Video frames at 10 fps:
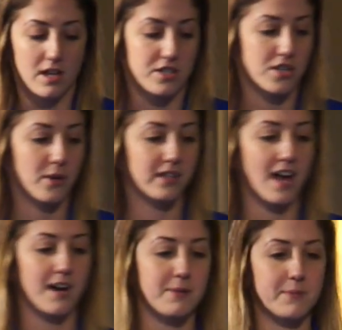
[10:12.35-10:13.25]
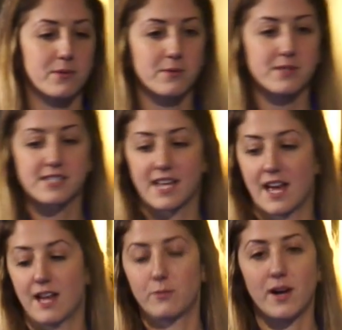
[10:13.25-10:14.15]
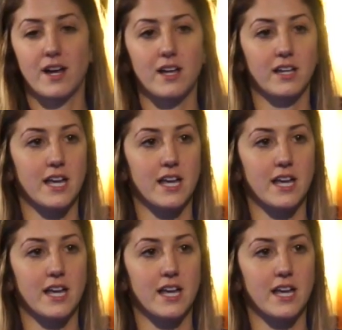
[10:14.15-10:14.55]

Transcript: So a lot of people will say, well,